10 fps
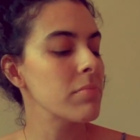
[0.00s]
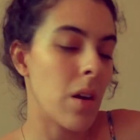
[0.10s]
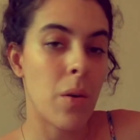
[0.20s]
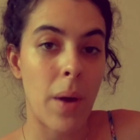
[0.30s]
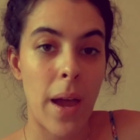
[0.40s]

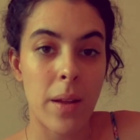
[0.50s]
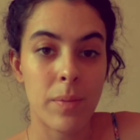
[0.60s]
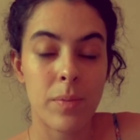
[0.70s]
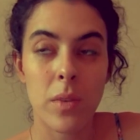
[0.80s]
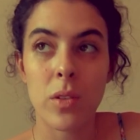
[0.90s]
Okay,
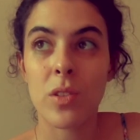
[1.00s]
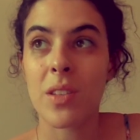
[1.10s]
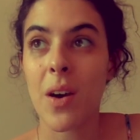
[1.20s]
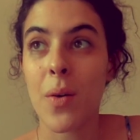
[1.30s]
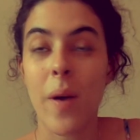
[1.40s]

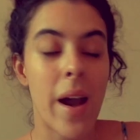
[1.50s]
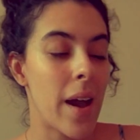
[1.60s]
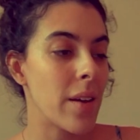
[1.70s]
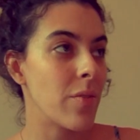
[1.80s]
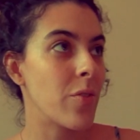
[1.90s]
so
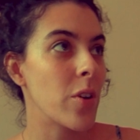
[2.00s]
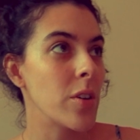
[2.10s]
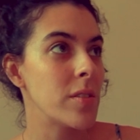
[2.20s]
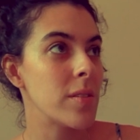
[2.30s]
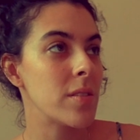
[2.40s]
at
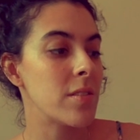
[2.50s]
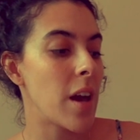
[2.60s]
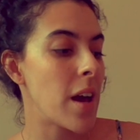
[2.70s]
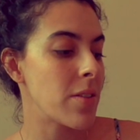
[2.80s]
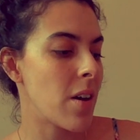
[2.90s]
first
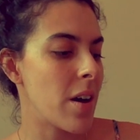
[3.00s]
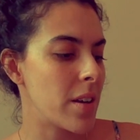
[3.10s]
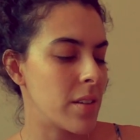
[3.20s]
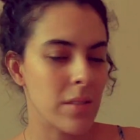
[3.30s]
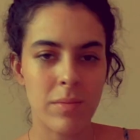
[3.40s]
I
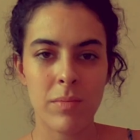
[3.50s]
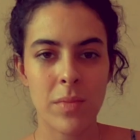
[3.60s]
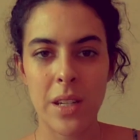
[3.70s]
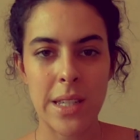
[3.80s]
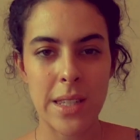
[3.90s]
thought,
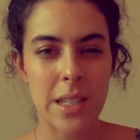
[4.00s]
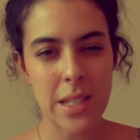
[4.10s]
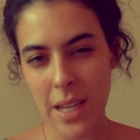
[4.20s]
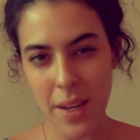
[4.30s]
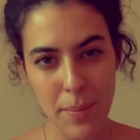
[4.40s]
is
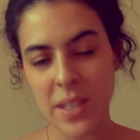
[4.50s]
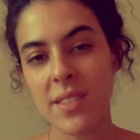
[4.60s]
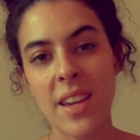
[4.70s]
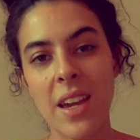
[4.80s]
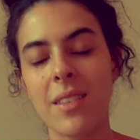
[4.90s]
this like a
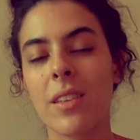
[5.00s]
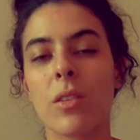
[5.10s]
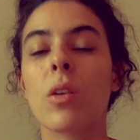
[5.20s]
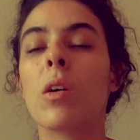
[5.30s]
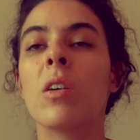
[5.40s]
mistake that
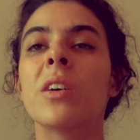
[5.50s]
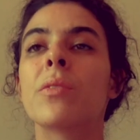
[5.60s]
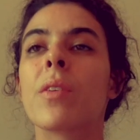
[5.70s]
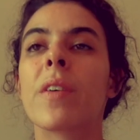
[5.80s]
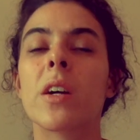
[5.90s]
they're all in
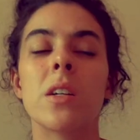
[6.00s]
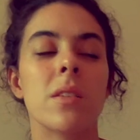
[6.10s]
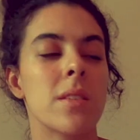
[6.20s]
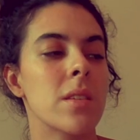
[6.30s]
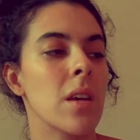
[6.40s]

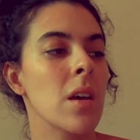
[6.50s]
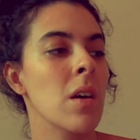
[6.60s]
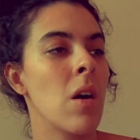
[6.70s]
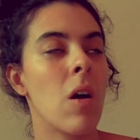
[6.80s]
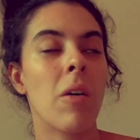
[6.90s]
reverse,
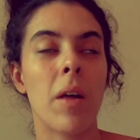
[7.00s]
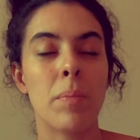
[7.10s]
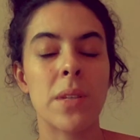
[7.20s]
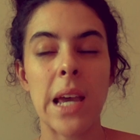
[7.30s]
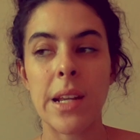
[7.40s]
all
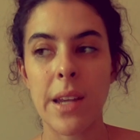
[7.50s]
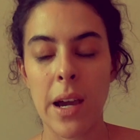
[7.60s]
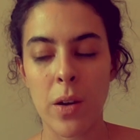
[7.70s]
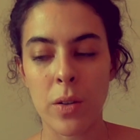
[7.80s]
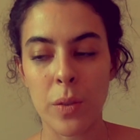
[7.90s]
upside
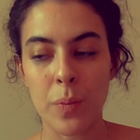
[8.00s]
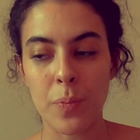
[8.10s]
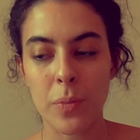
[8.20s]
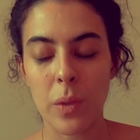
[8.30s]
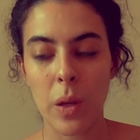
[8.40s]
down?
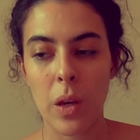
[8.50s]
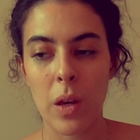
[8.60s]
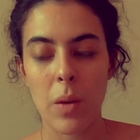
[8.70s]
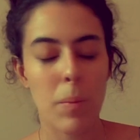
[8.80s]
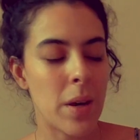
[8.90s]

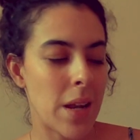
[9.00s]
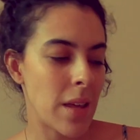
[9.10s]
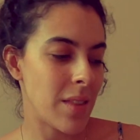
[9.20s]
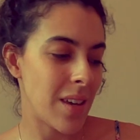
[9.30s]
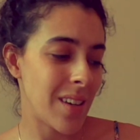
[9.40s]
But I
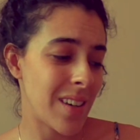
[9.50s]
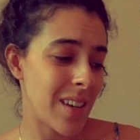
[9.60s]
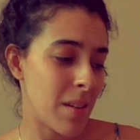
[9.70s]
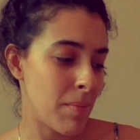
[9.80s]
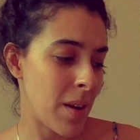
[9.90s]
think
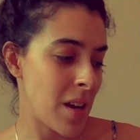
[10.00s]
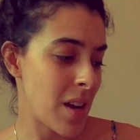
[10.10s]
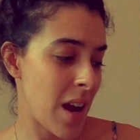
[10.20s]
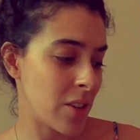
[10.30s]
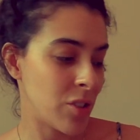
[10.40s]
it might
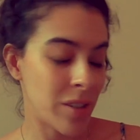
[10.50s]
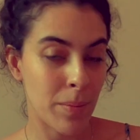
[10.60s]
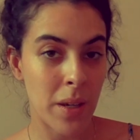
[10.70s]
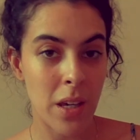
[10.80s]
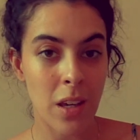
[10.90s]
actually
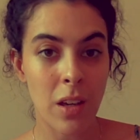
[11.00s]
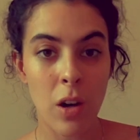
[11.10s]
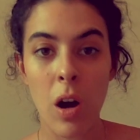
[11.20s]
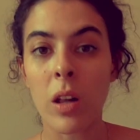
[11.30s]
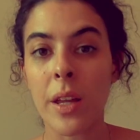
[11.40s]
be
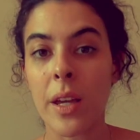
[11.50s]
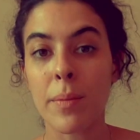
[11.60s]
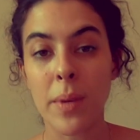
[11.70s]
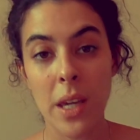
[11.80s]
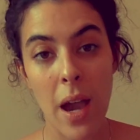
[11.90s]

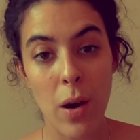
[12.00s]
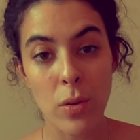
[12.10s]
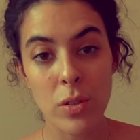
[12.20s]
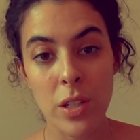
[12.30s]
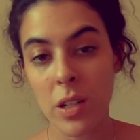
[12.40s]
calling me
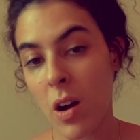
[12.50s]
out and